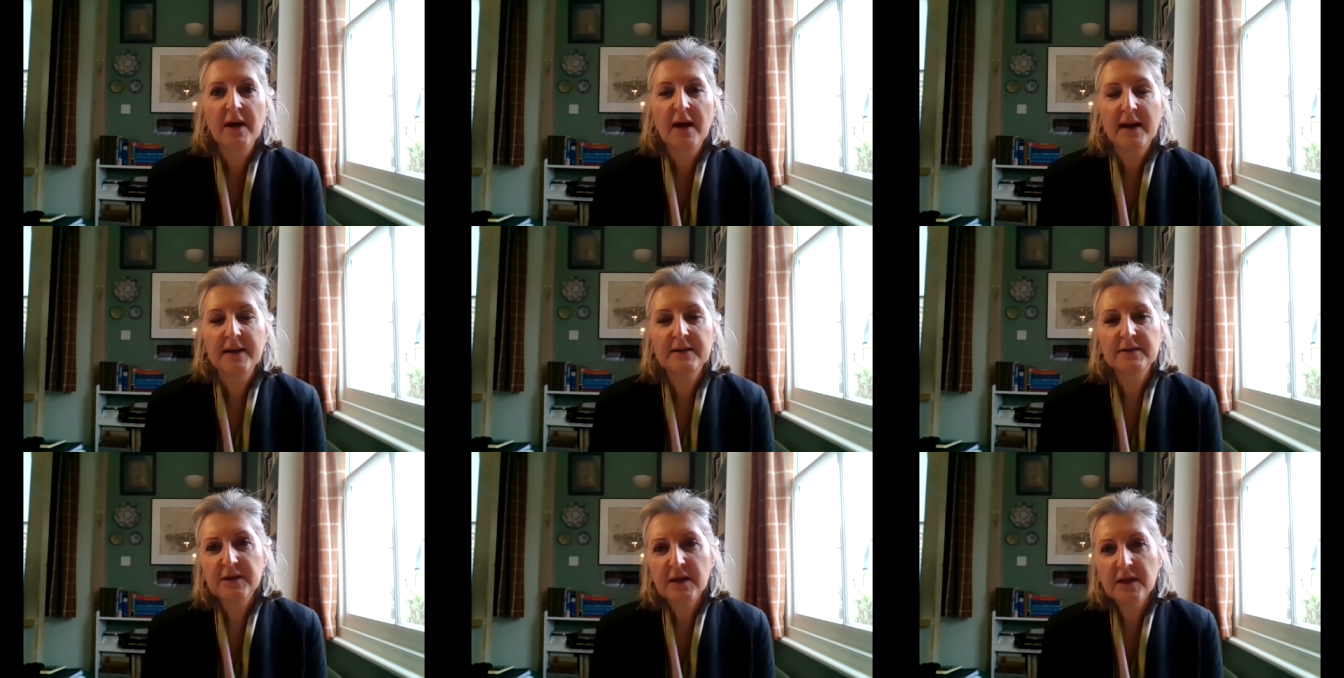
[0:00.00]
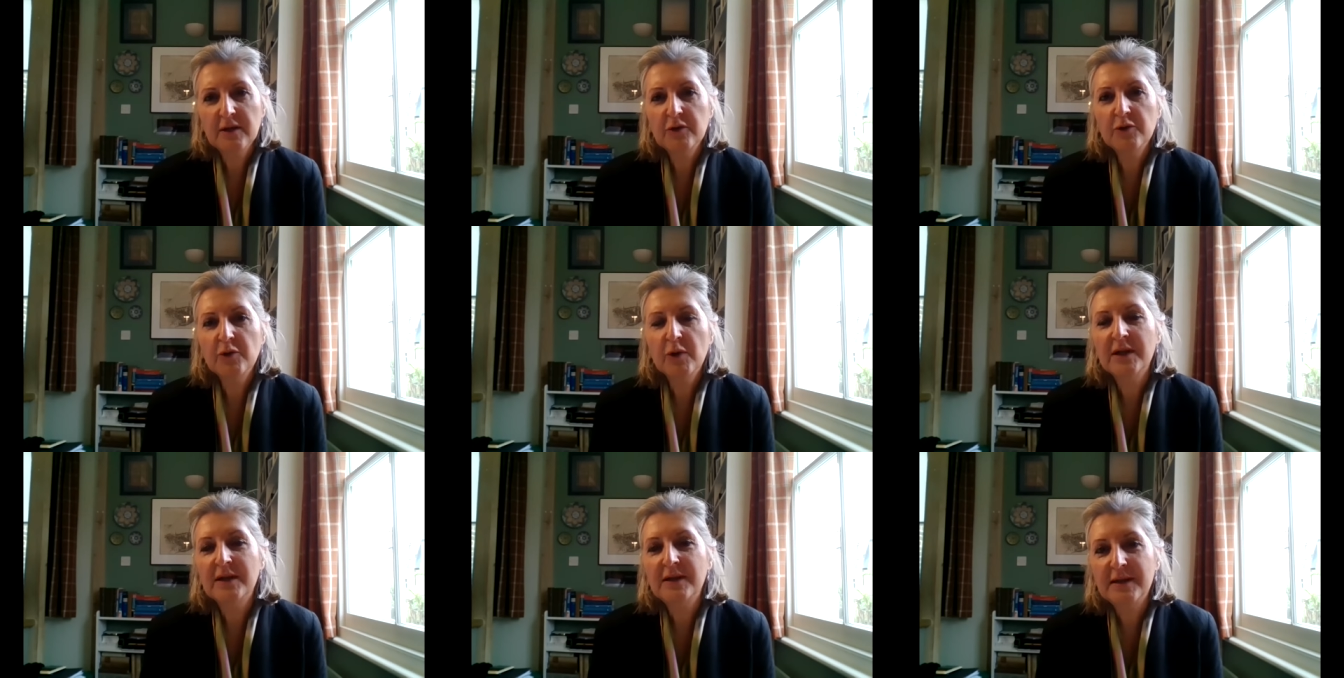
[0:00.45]
and tell
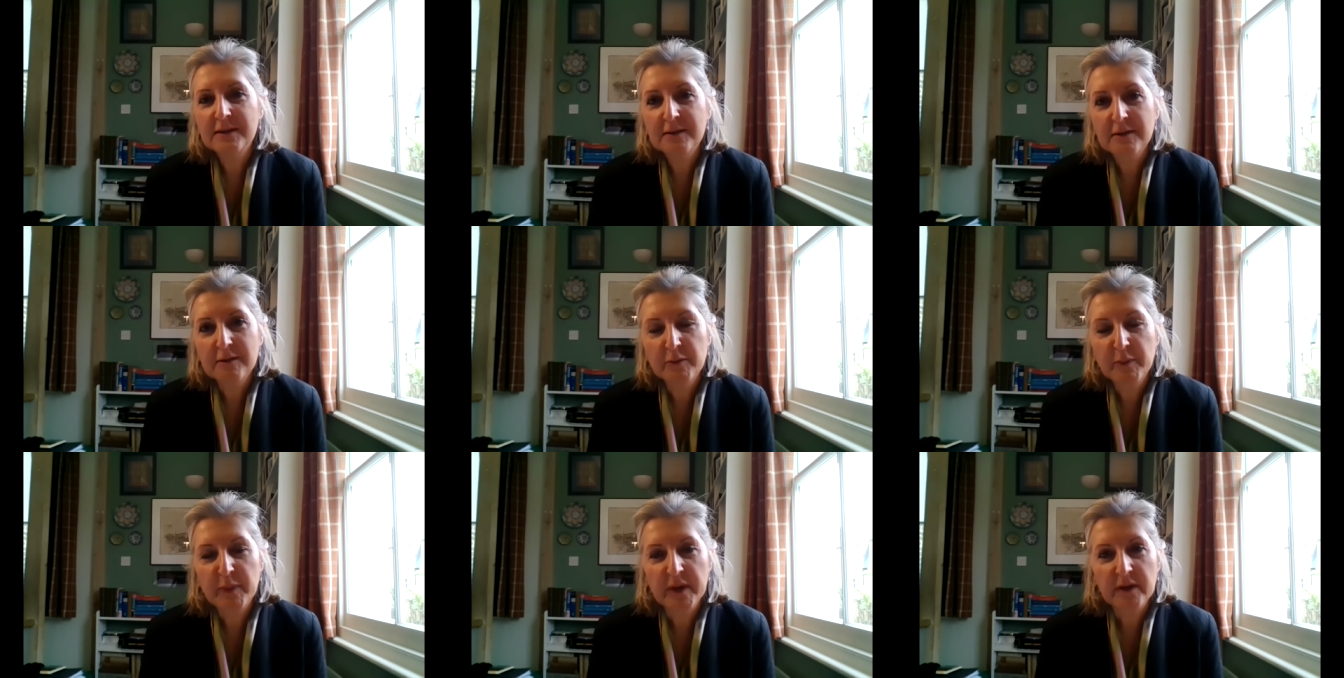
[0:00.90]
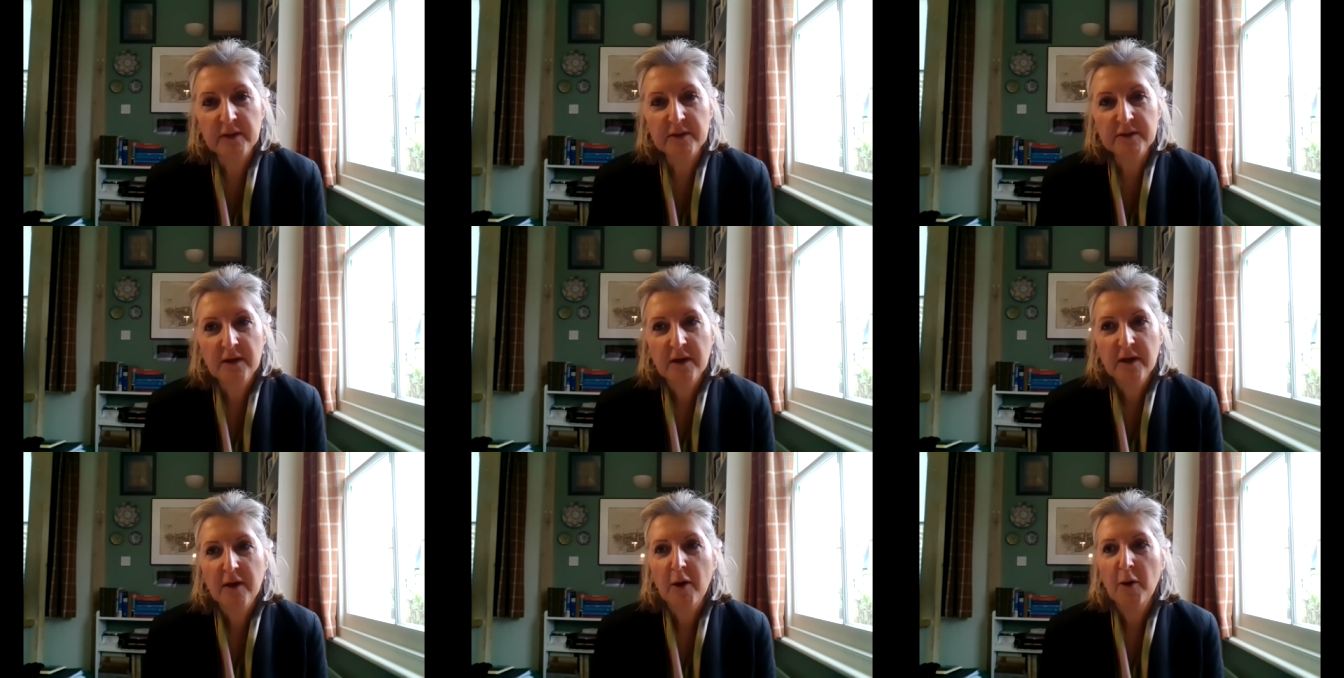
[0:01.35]
you a little bit
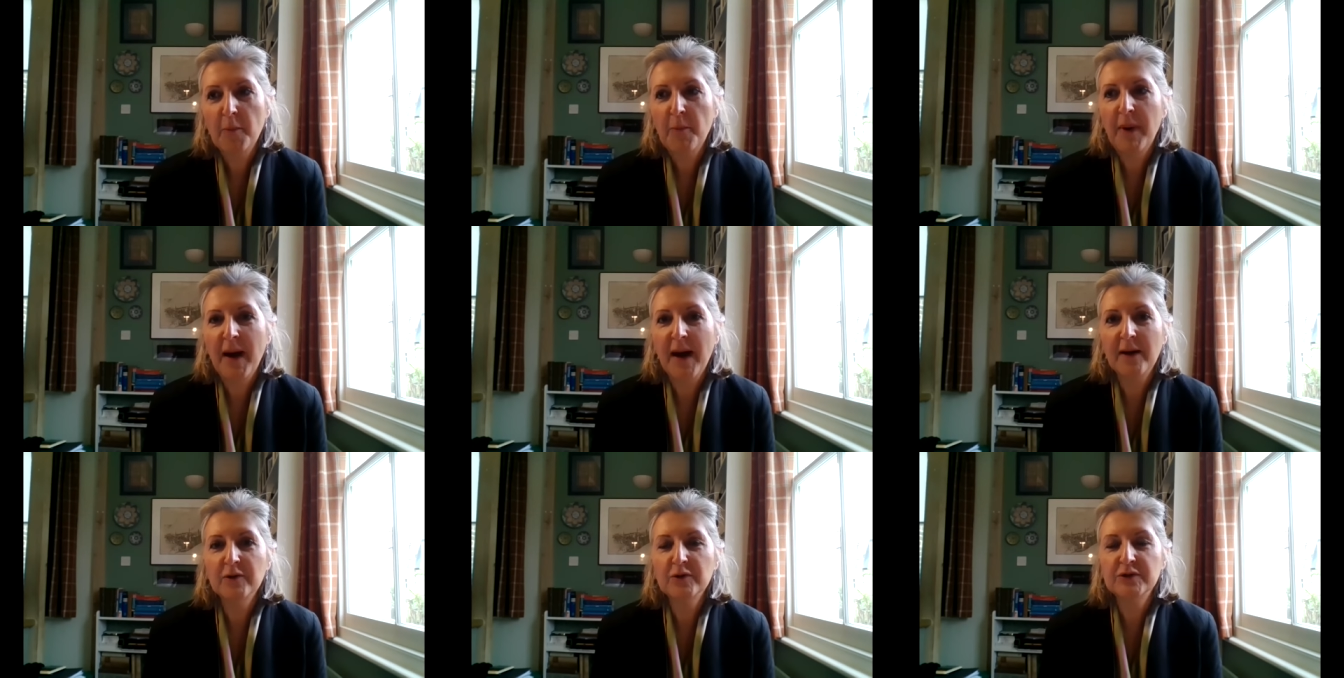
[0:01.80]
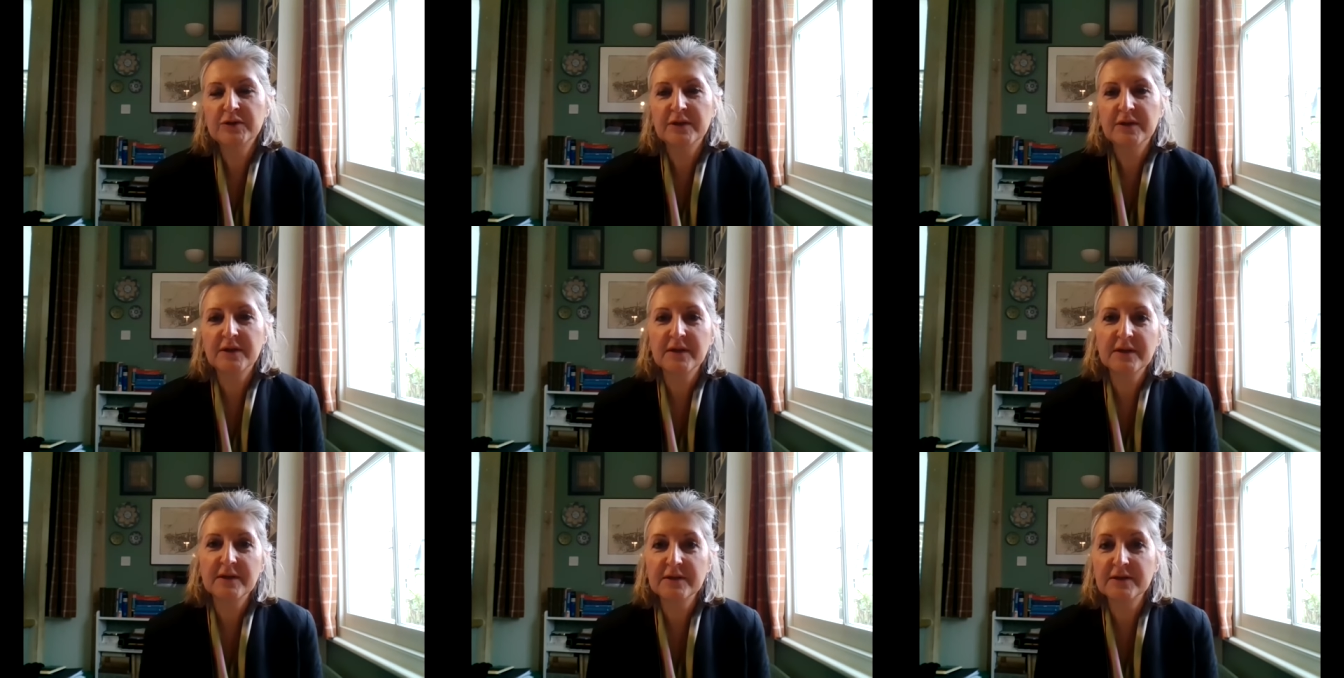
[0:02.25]
about
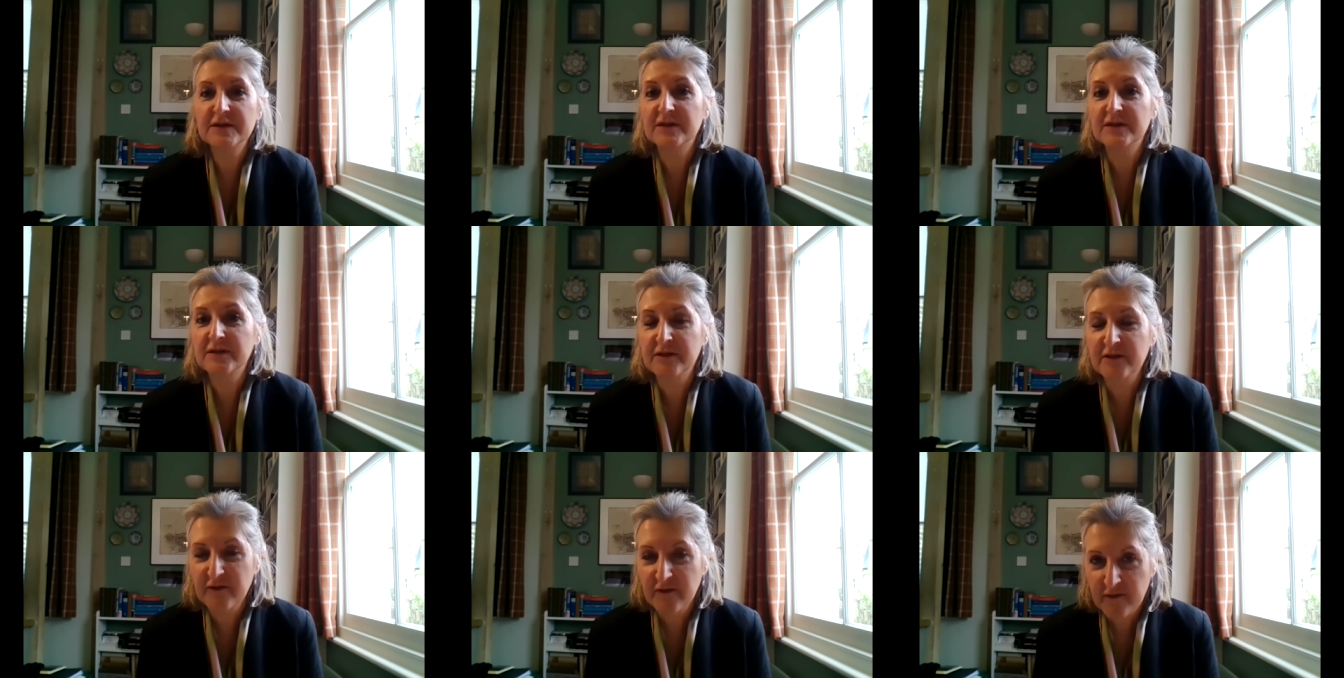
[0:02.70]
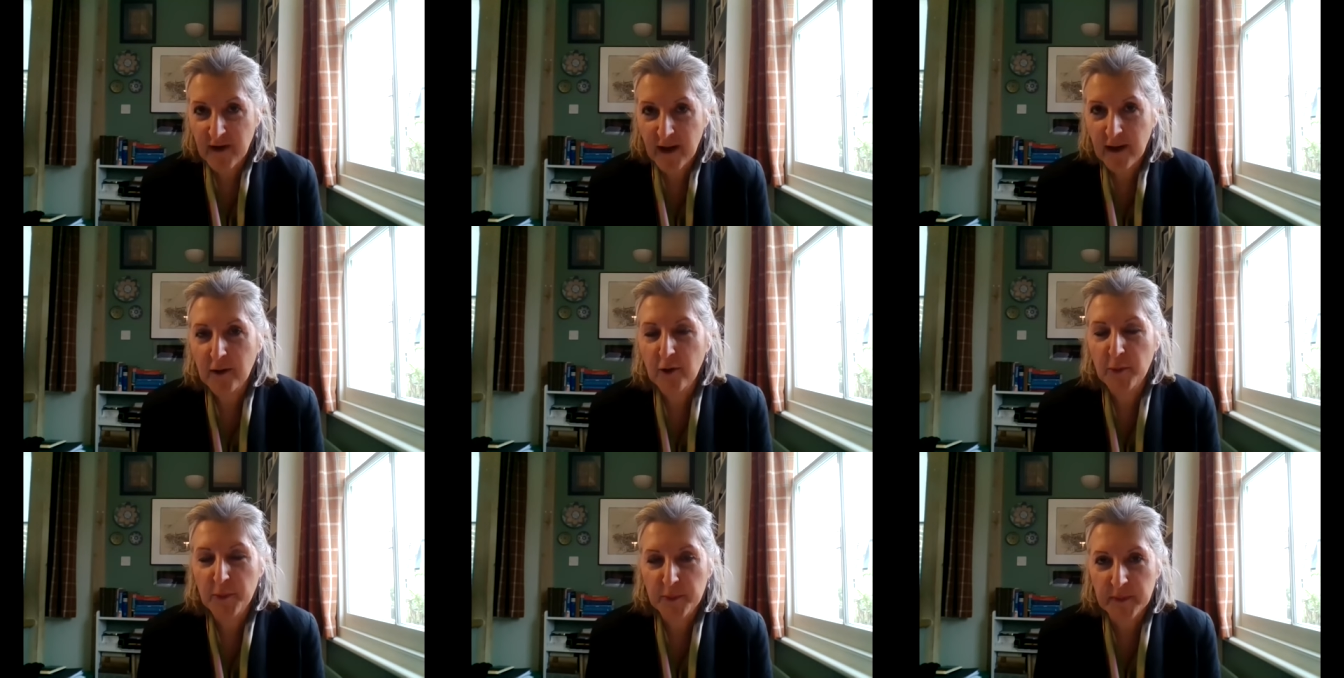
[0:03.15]
its
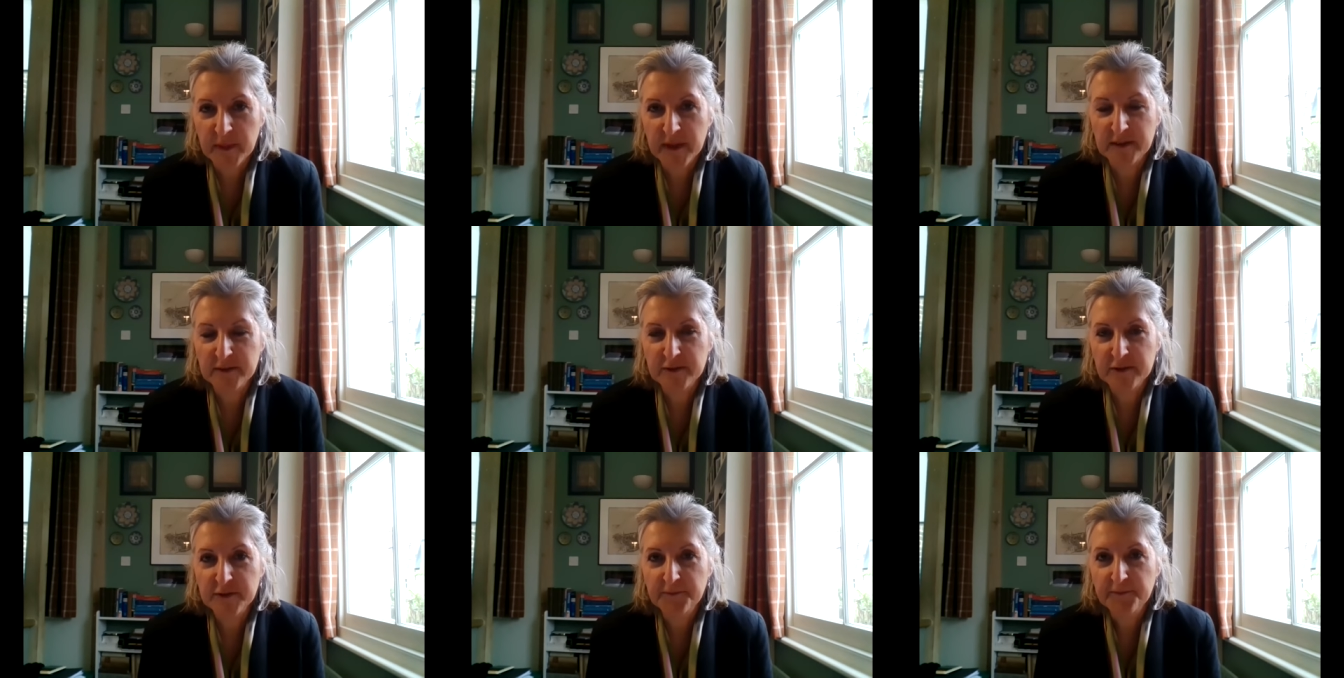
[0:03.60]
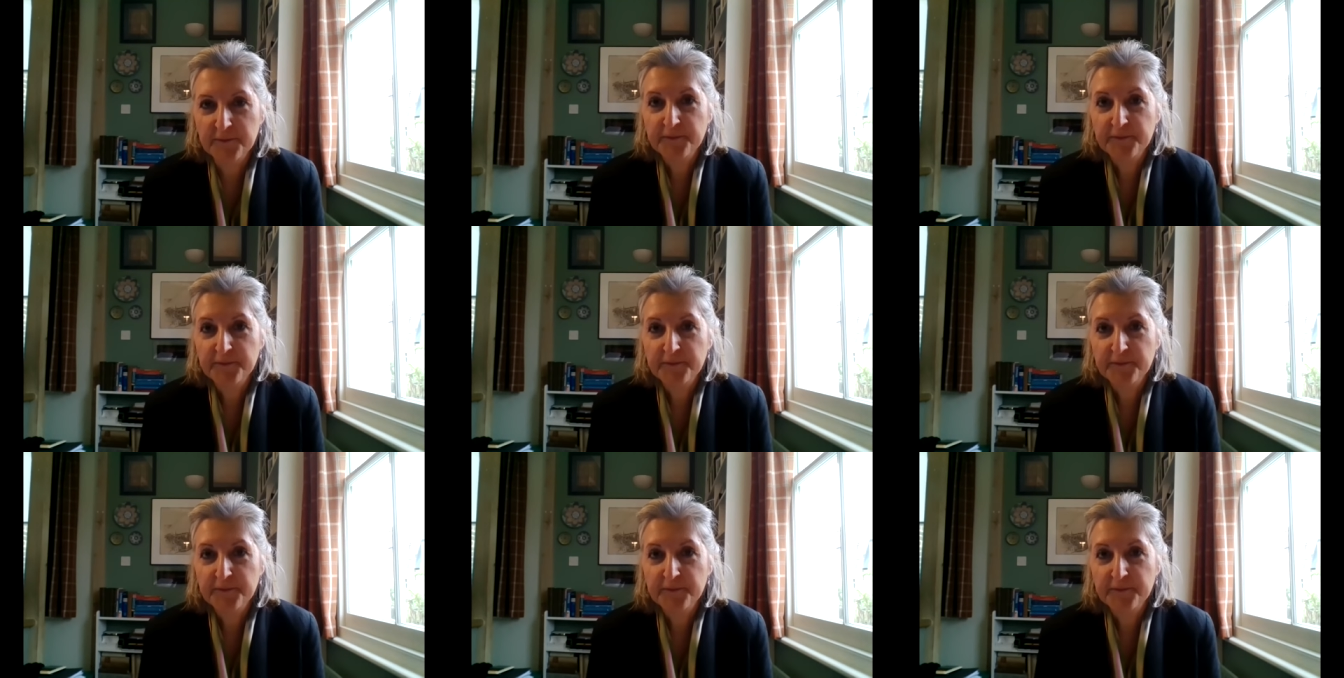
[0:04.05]
development.